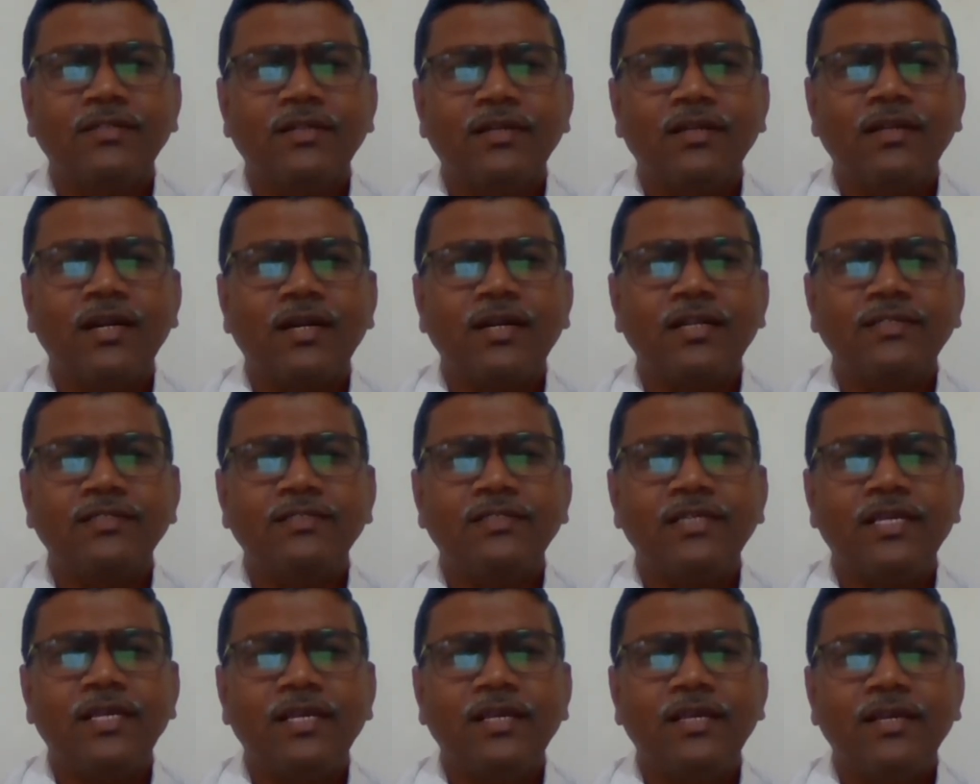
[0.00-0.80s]
Let us
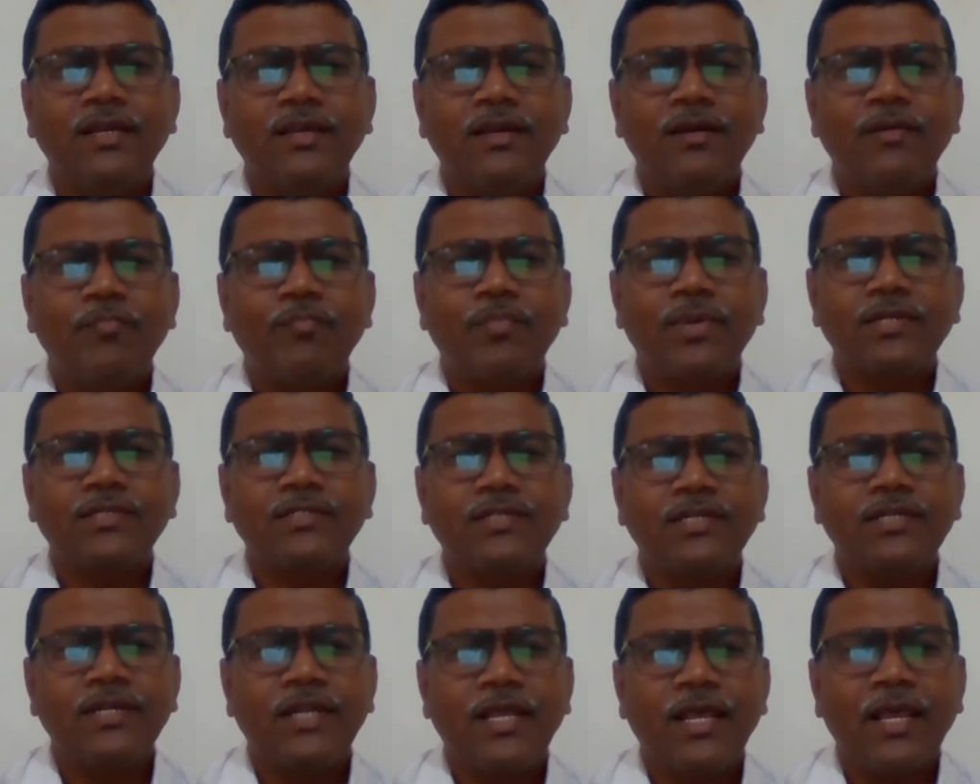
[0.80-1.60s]
see
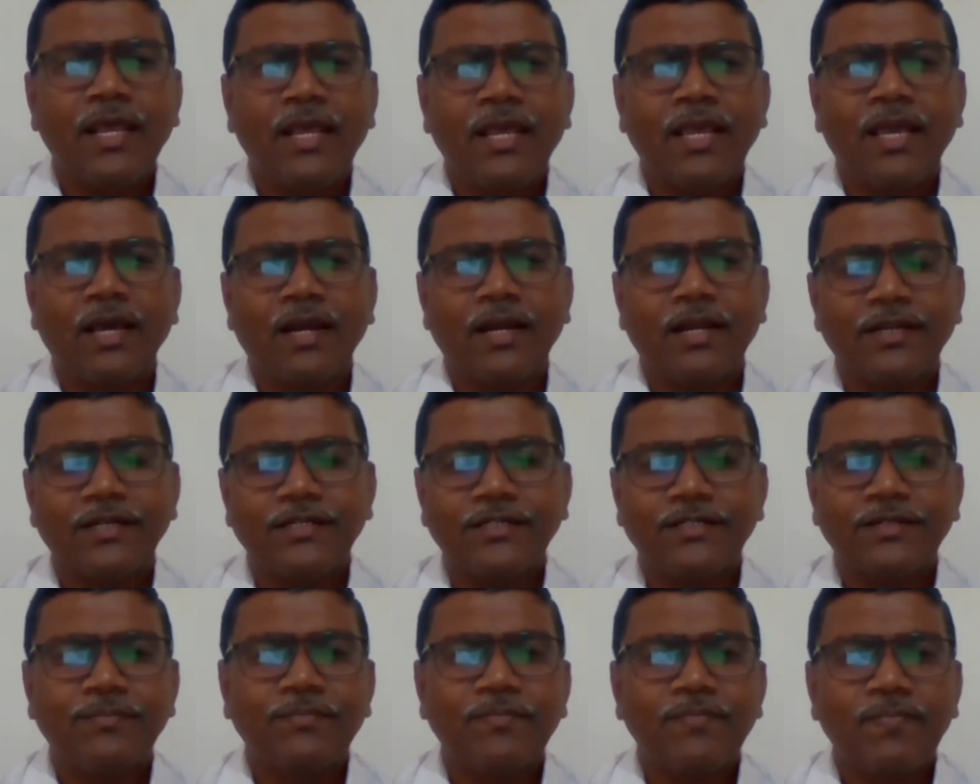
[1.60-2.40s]
present day
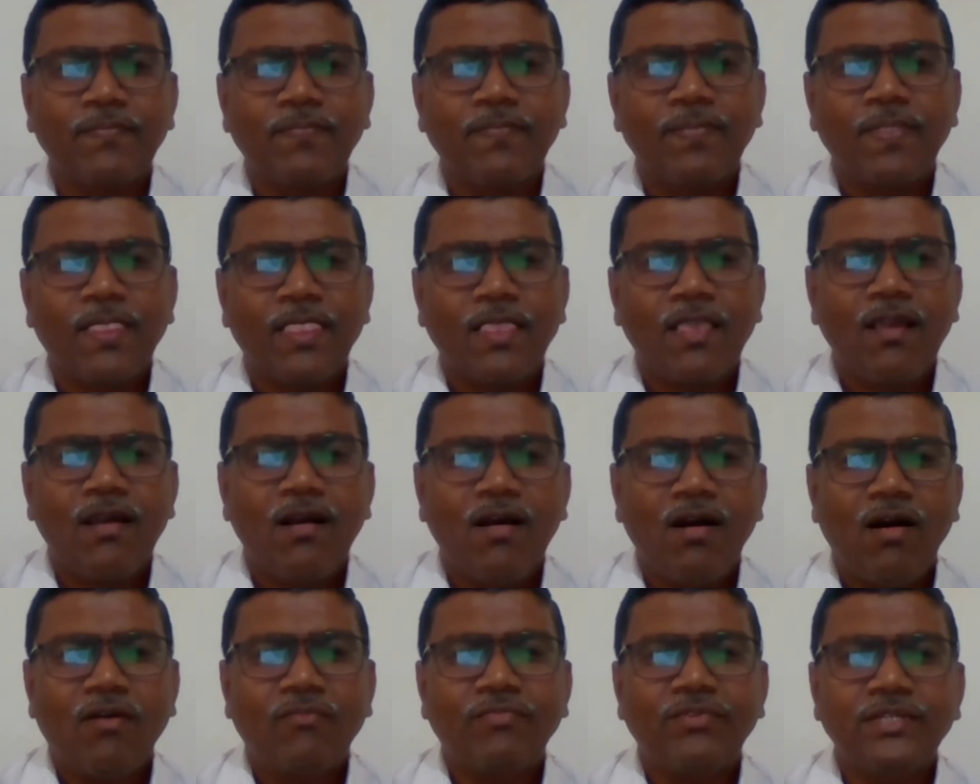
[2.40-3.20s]
English.
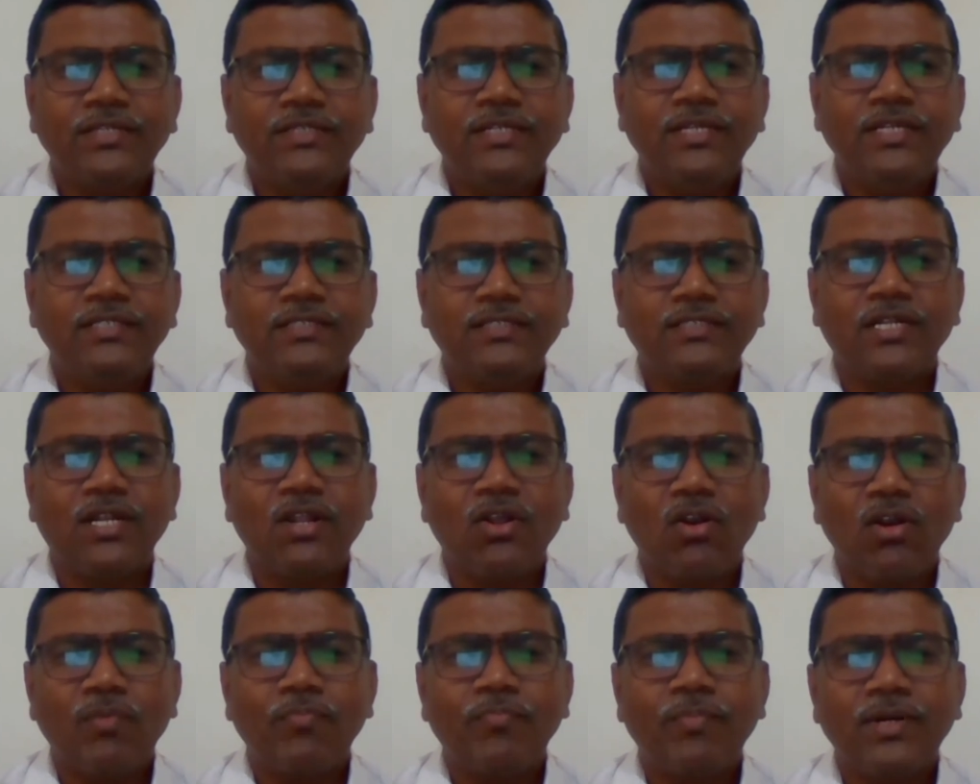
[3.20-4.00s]
After these
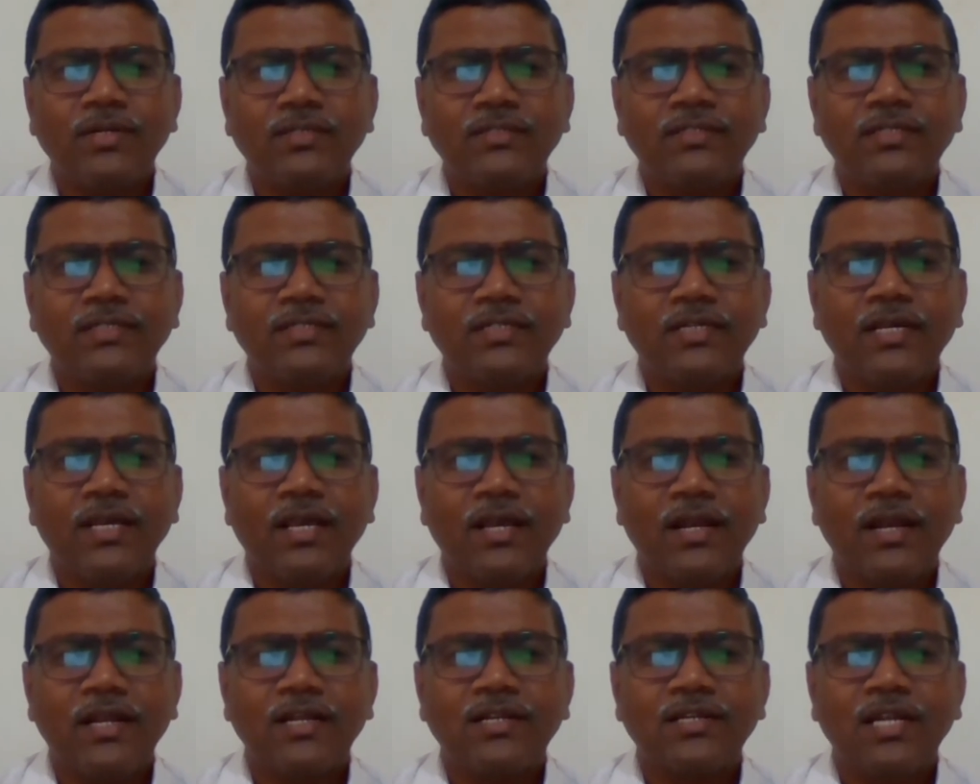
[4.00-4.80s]
developments in the
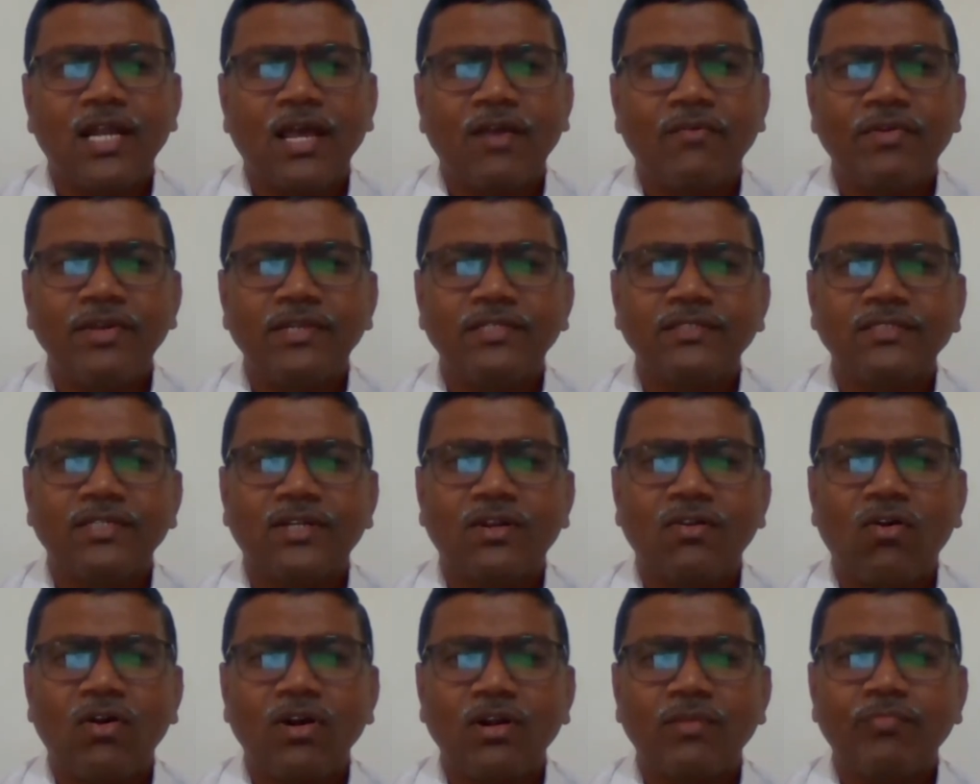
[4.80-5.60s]
English language,
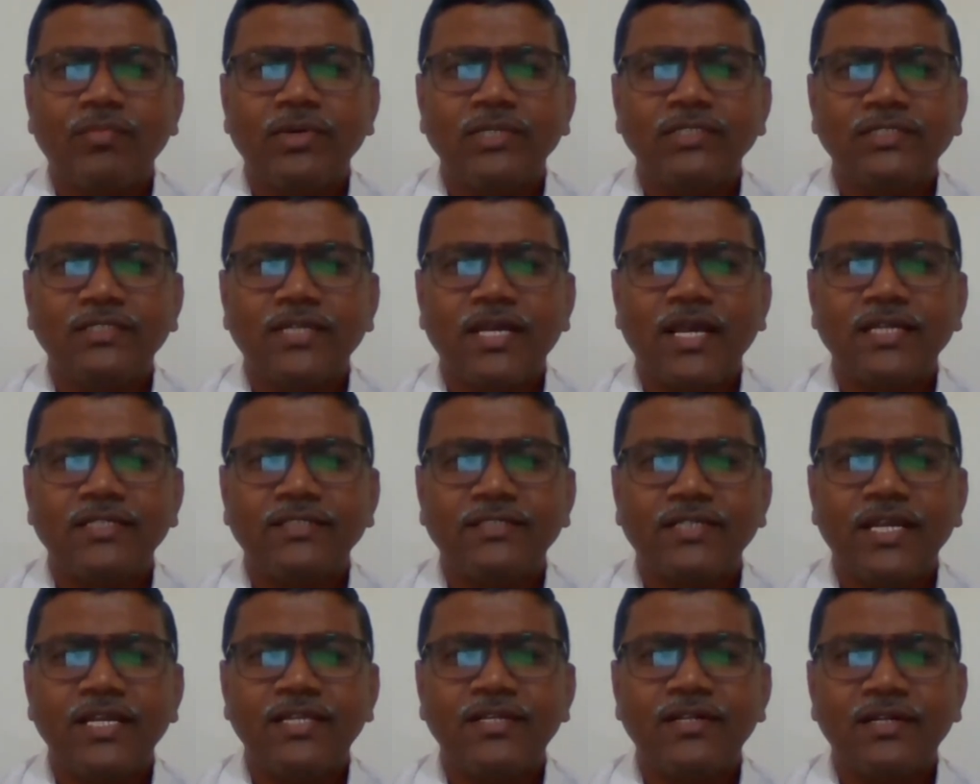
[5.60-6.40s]
not much
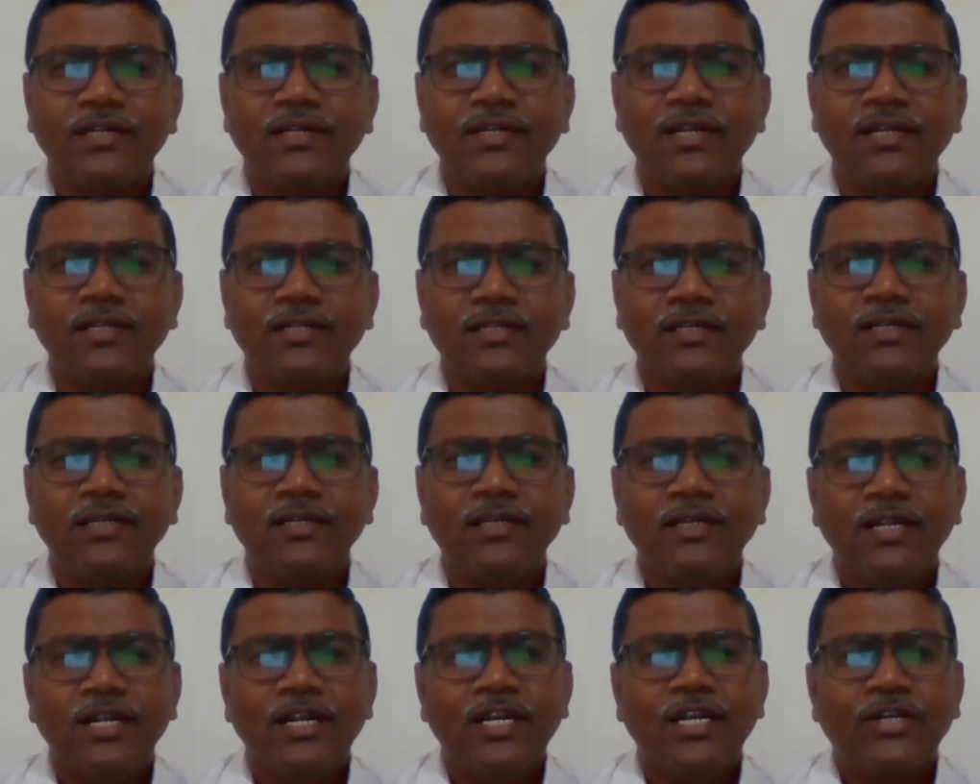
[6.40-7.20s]
has changed till the
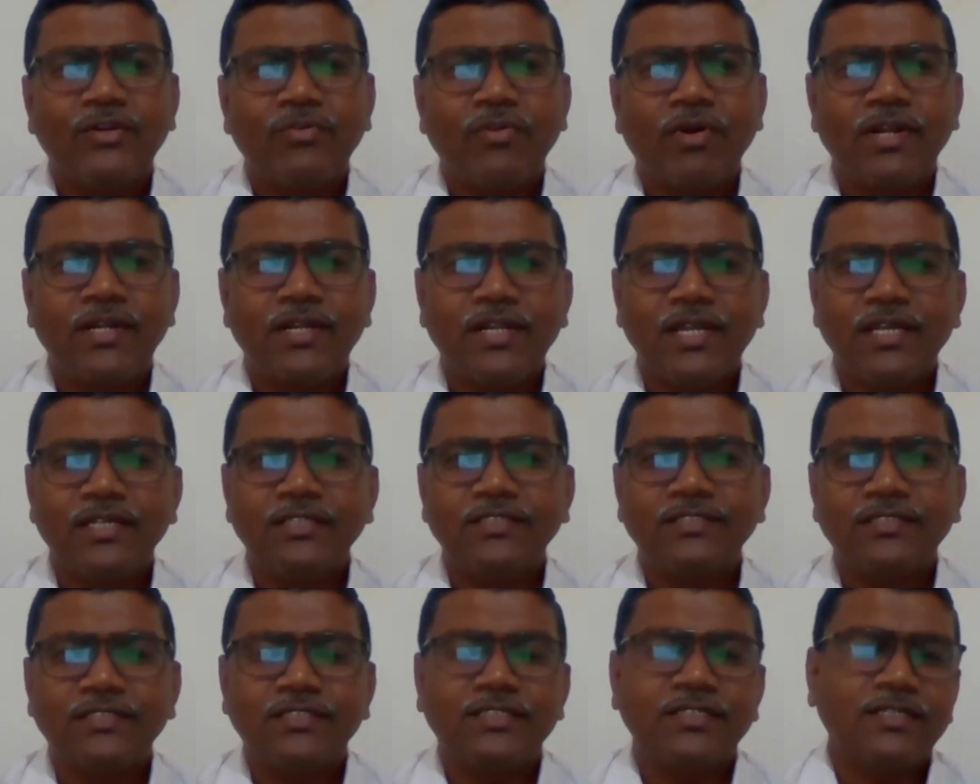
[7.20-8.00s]

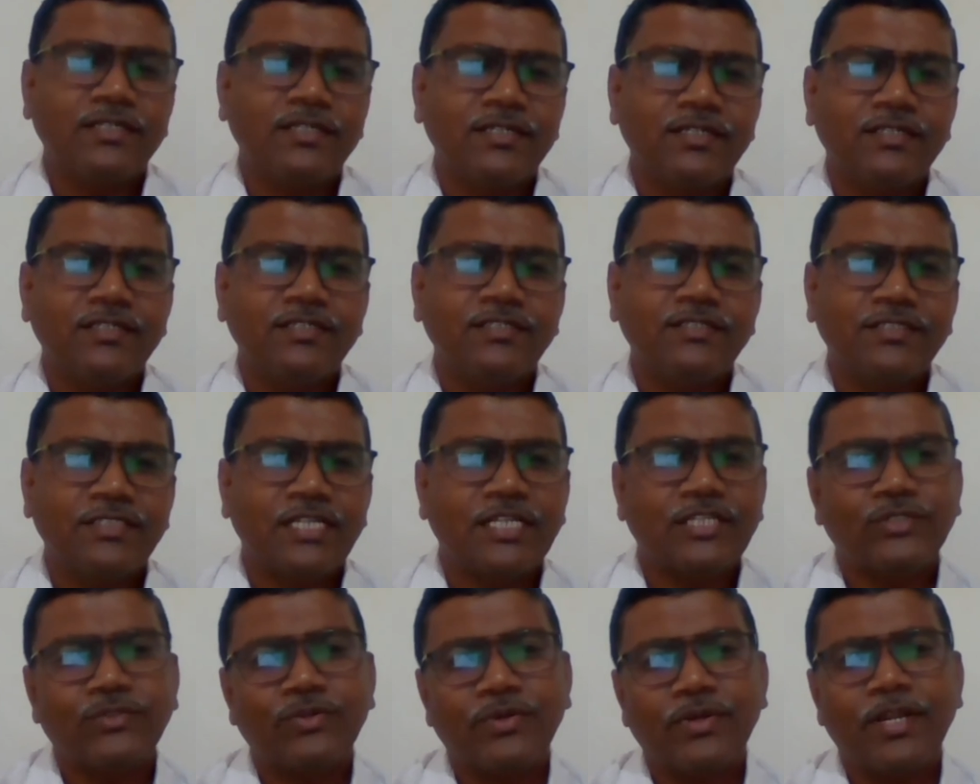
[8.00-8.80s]
20th
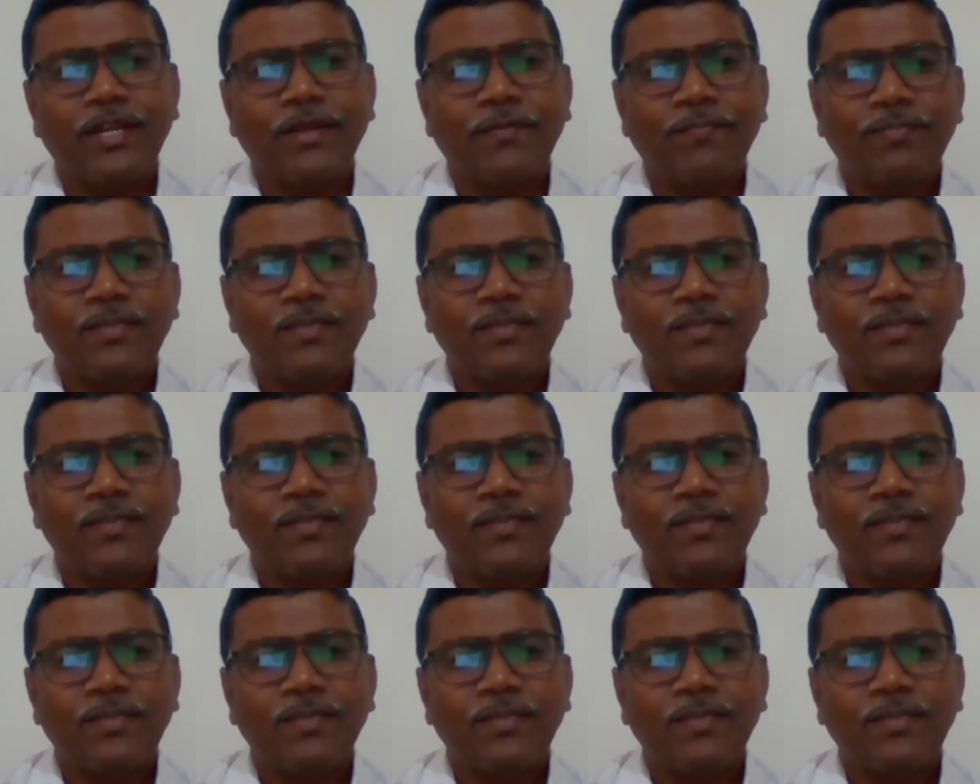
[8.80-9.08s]
century.